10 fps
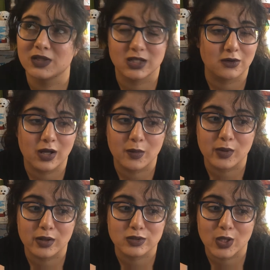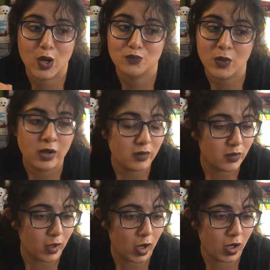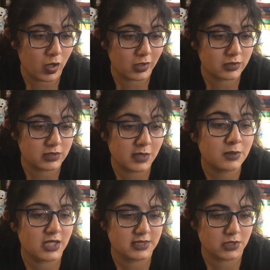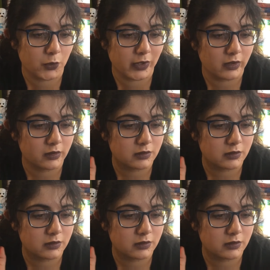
Bitch, I don't know how to pronounce that. Uh, deep cleansing oil.